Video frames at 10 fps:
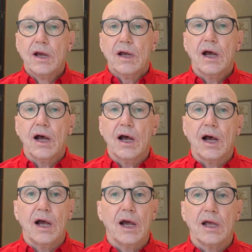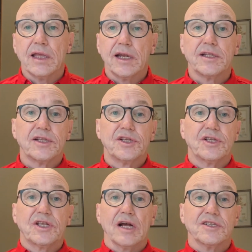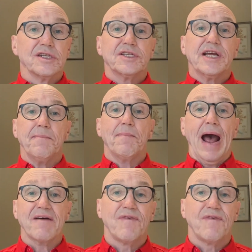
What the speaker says: That it doesn't tip back